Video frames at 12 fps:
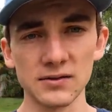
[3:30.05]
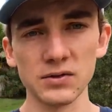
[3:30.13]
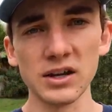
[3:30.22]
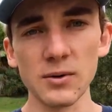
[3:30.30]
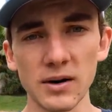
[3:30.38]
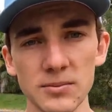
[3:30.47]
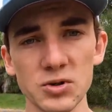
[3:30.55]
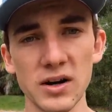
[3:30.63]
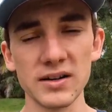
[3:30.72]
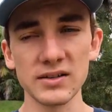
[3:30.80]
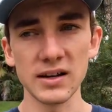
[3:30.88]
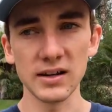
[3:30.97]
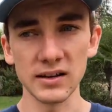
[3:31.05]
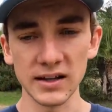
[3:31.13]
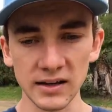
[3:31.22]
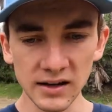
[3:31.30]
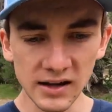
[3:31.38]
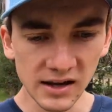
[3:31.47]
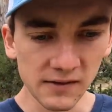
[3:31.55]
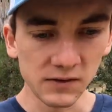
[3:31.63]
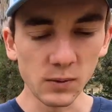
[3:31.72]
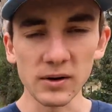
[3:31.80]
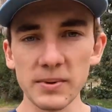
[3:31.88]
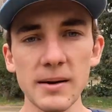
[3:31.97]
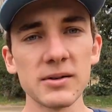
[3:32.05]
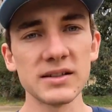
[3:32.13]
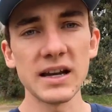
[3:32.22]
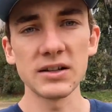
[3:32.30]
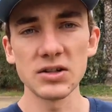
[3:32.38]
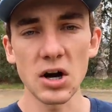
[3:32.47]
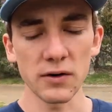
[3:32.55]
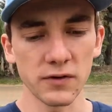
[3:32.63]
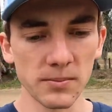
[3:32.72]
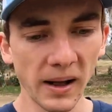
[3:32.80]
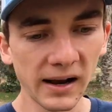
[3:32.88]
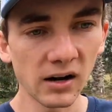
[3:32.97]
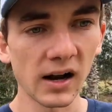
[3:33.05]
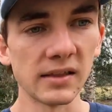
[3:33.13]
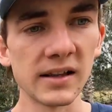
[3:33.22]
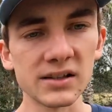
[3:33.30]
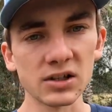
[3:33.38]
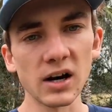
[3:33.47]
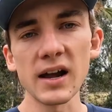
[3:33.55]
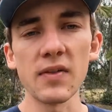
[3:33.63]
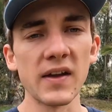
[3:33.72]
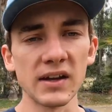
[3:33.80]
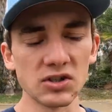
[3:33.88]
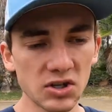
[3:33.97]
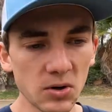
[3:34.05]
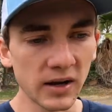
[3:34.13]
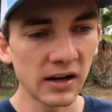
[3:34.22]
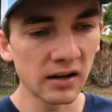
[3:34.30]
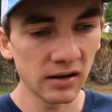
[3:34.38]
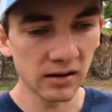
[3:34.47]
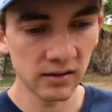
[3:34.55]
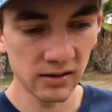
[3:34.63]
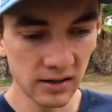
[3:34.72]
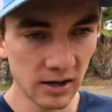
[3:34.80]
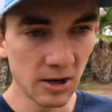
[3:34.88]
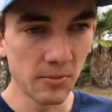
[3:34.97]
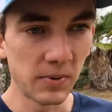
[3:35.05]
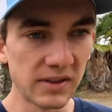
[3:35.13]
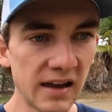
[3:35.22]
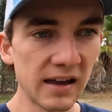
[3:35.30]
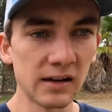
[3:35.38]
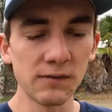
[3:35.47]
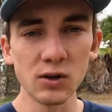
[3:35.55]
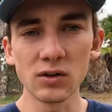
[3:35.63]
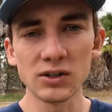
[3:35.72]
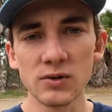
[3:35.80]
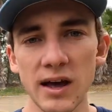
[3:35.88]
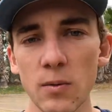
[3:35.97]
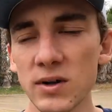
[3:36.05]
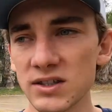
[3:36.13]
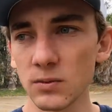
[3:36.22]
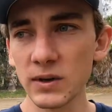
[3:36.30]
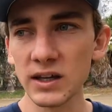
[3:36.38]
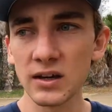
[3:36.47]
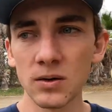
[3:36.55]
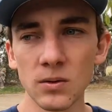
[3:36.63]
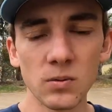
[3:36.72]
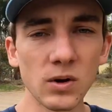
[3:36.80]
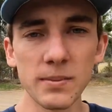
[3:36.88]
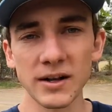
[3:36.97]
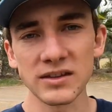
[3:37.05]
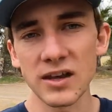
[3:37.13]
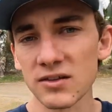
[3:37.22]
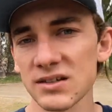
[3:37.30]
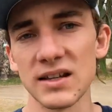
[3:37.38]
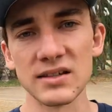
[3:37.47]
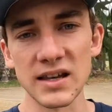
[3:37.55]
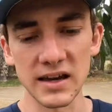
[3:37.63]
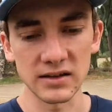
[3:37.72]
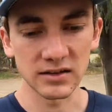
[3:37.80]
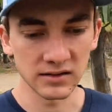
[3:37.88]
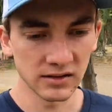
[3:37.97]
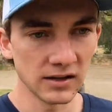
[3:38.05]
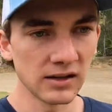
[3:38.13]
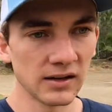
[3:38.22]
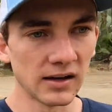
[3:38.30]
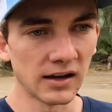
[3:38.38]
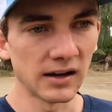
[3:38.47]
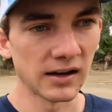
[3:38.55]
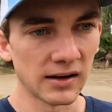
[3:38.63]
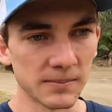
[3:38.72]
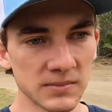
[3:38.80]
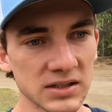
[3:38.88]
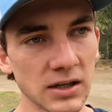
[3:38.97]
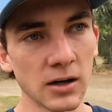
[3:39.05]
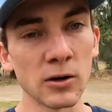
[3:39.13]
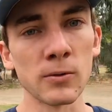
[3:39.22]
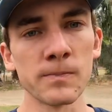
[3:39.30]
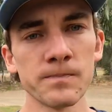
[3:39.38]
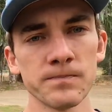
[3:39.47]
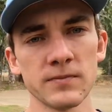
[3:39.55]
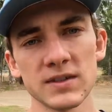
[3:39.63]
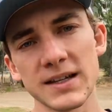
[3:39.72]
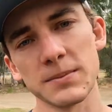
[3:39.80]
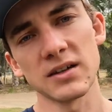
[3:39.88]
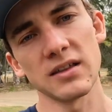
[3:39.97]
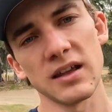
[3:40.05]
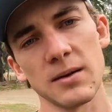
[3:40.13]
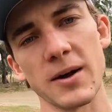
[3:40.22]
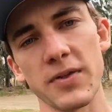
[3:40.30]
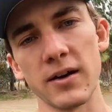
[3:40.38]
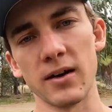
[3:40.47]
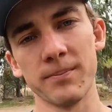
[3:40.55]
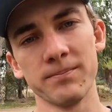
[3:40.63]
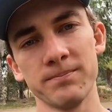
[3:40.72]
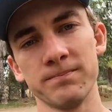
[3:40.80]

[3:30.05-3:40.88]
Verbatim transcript: If you get what I'm trying to saying, like if you wanna be able to take a dog for a bike ride, that's great, they can do it. But then if you only do that once a week, what about the other six days? Um, so something to think about there.